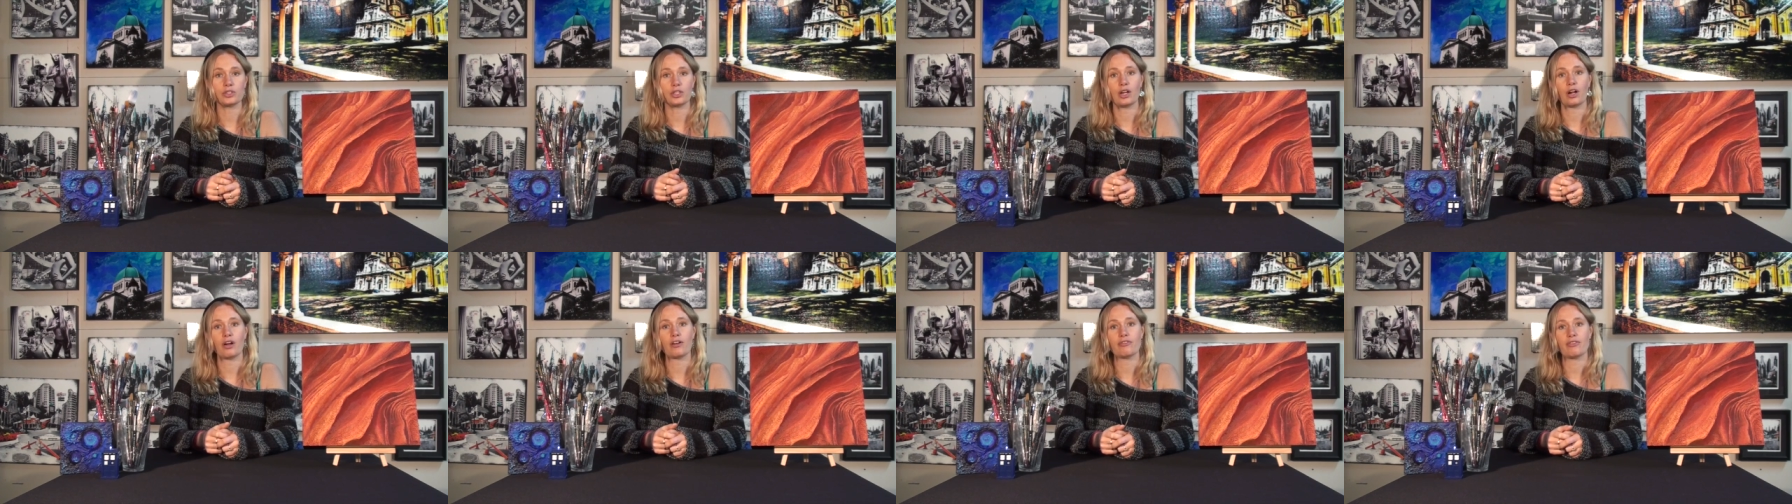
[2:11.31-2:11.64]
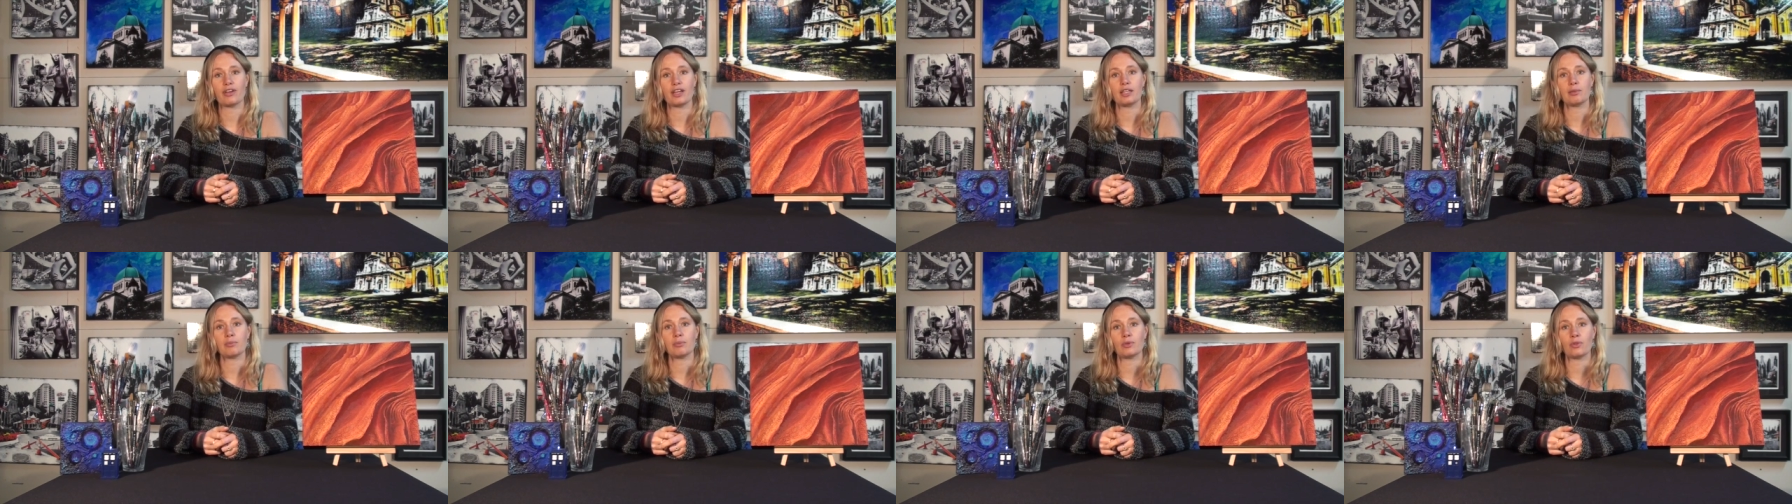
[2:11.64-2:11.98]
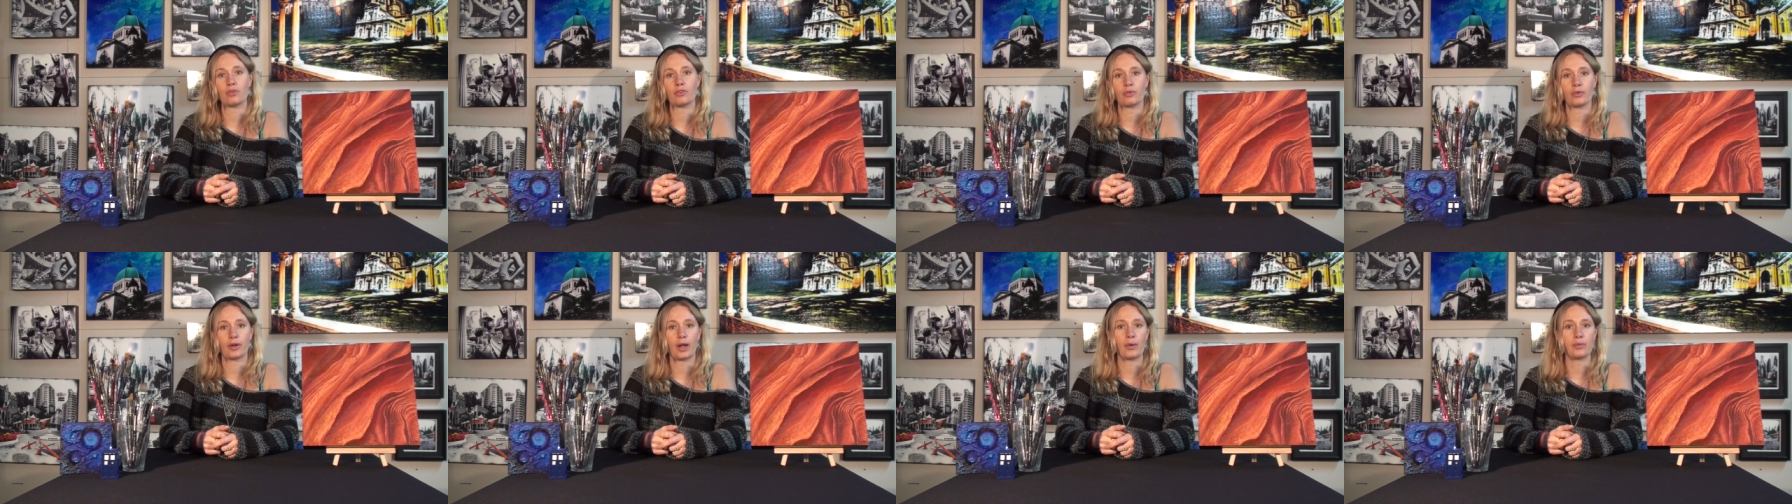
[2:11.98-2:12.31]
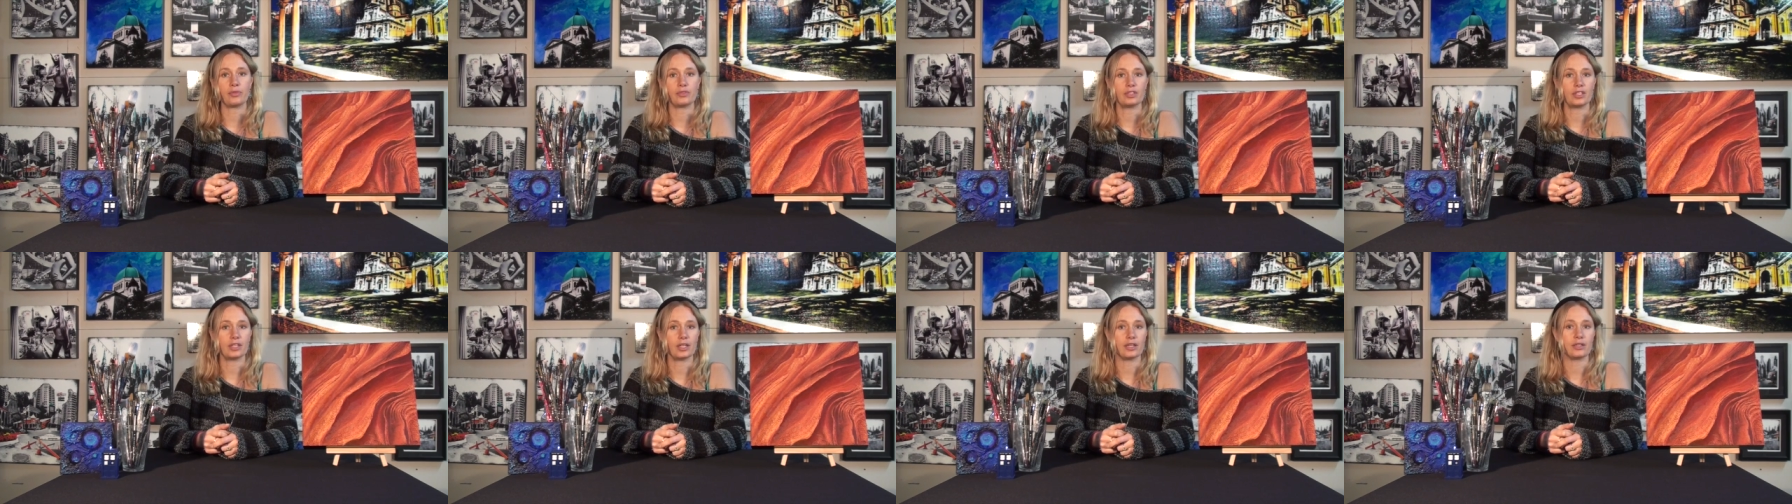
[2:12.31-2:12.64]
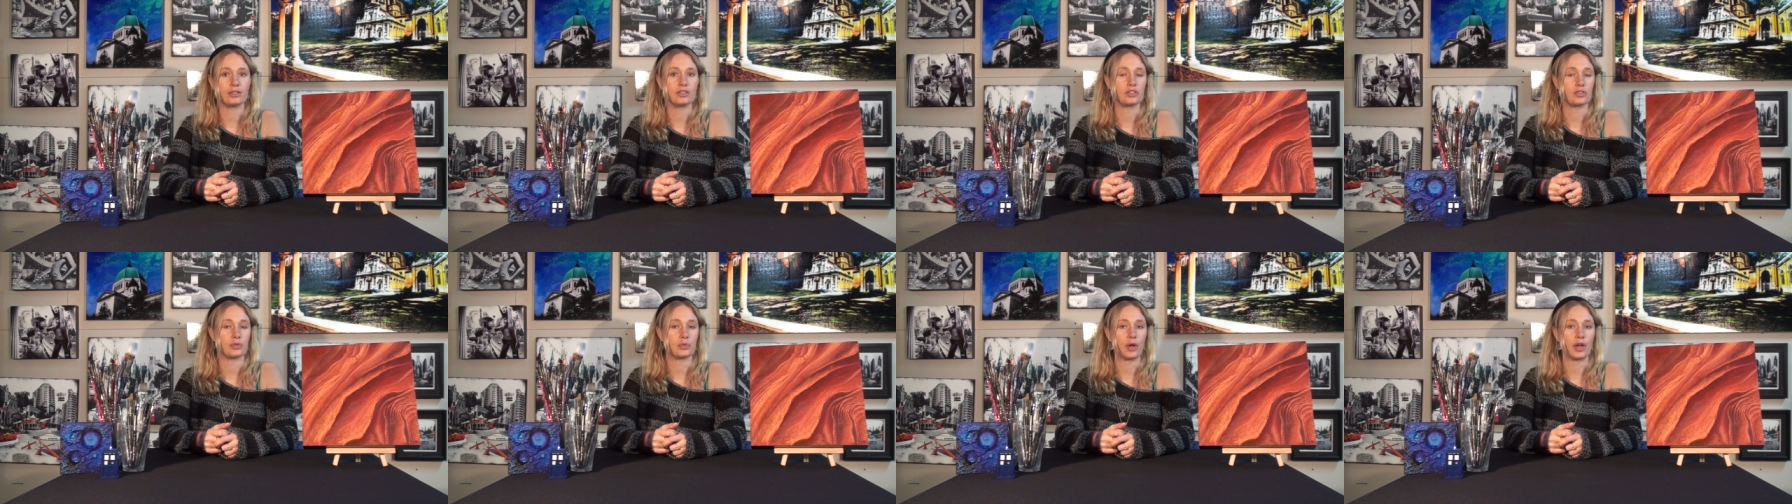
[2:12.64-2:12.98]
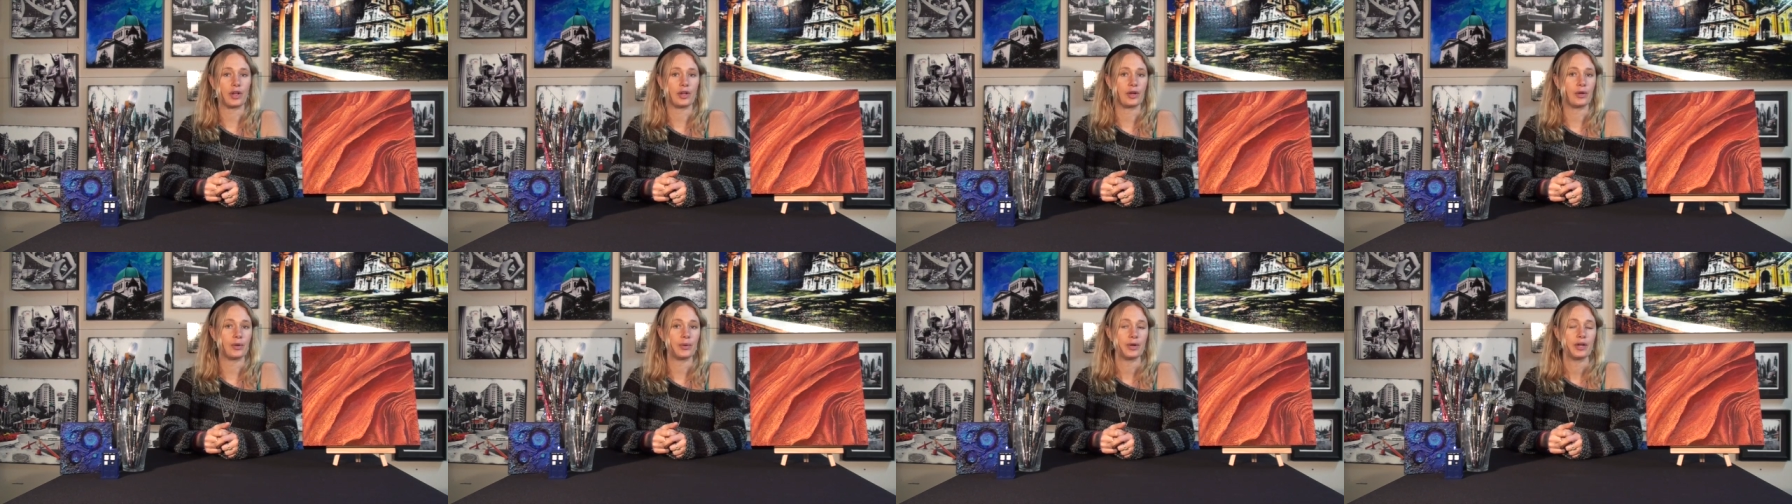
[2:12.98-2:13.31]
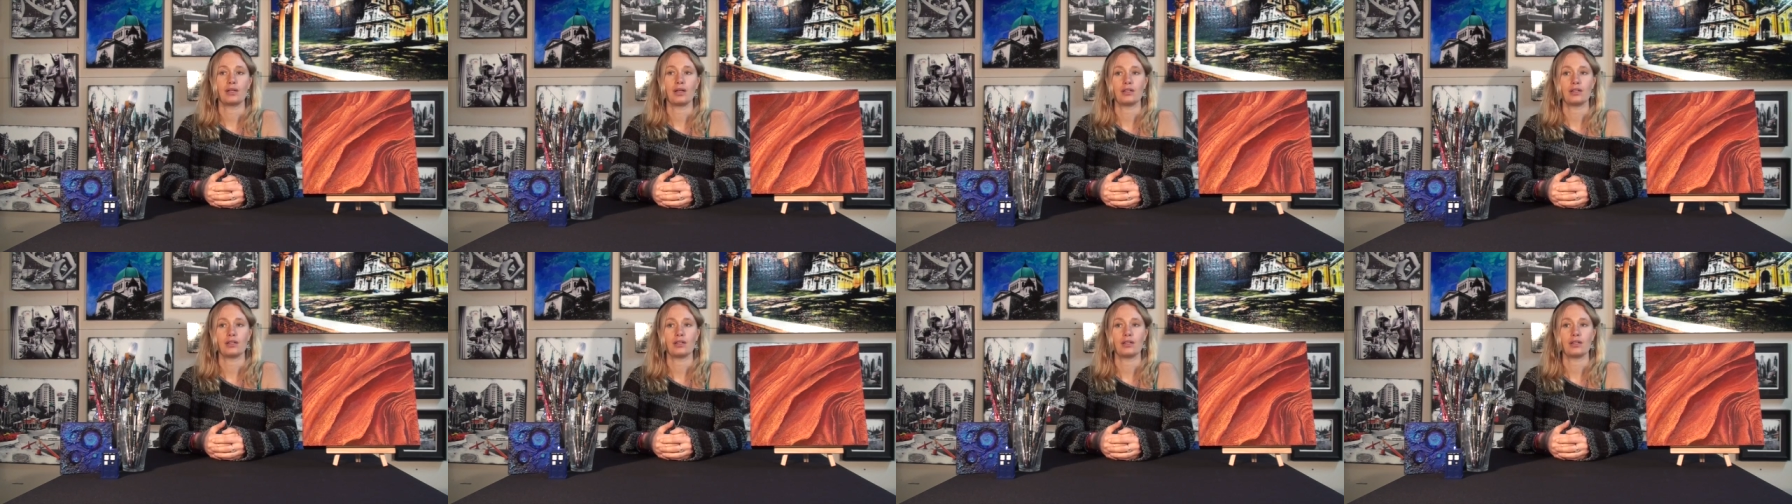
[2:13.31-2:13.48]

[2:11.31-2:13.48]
that are available throughout the year in Toronto.